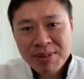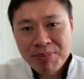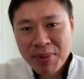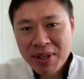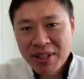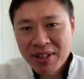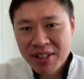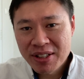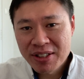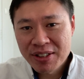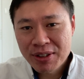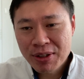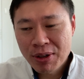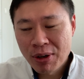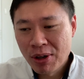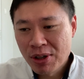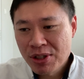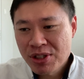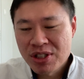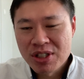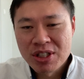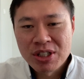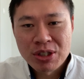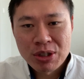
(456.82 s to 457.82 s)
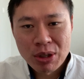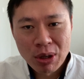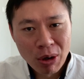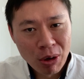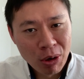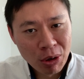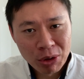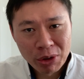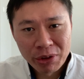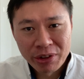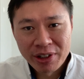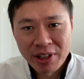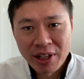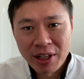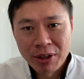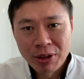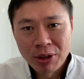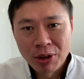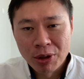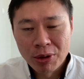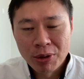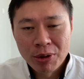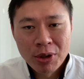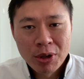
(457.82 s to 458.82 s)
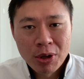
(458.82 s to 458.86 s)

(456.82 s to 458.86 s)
maintenance cost is all on the landlord.